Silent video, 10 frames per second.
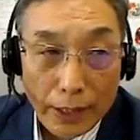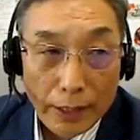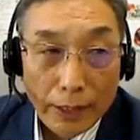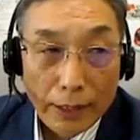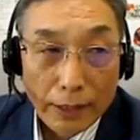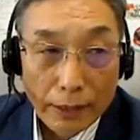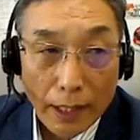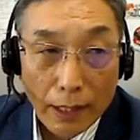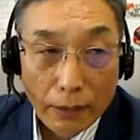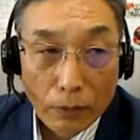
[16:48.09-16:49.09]
of the
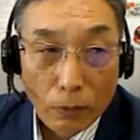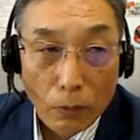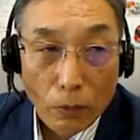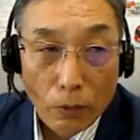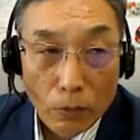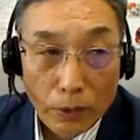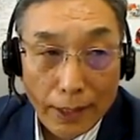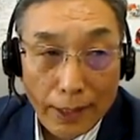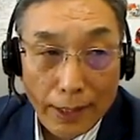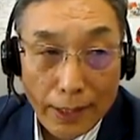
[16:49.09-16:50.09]
objectives of the moral
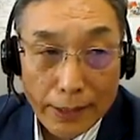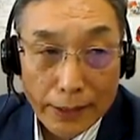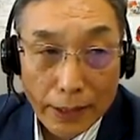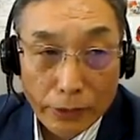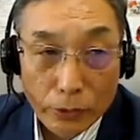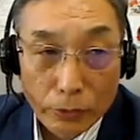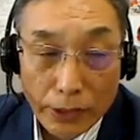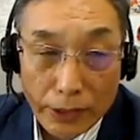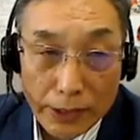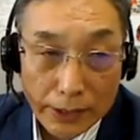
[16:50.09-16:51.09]
education through
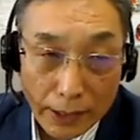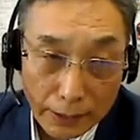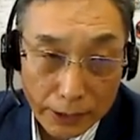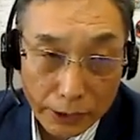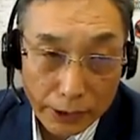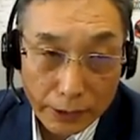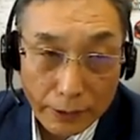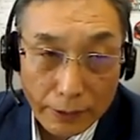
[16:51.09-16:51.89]
their practices.